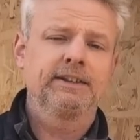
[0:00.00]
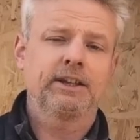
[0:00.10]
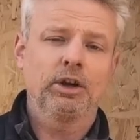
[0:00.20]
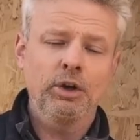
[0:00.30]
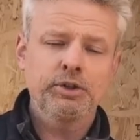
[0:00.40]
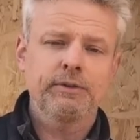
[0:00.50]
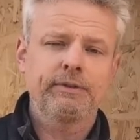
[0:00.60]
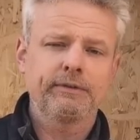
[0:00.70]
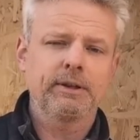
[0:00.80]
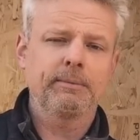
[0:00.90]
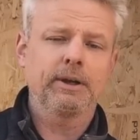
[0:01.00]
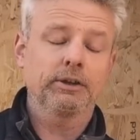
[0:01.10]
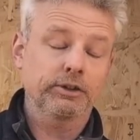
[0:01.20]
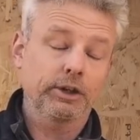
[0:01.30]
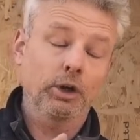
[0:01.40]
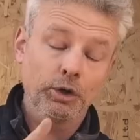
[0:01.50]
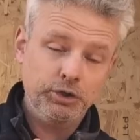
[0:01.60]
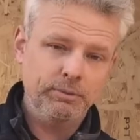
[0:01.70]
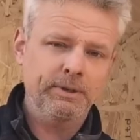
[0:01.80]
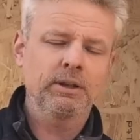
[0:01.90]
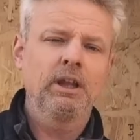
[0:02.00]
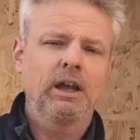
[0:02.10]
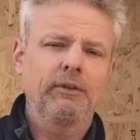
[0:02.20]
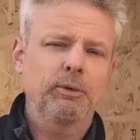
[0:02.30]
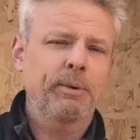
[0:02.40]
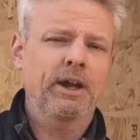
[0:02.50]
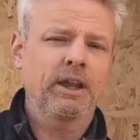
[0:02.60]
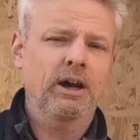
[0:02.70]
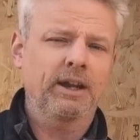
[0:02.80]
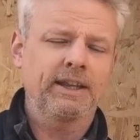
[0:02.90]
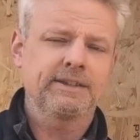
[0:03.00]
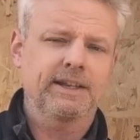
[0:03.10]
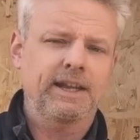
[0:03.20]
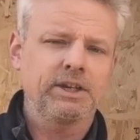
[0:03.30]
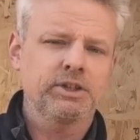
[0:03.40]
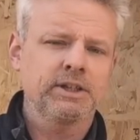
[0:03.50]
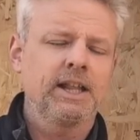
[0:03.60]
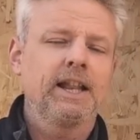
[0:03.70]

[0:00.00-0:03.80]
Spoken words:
then 100ml of your PIR insulation.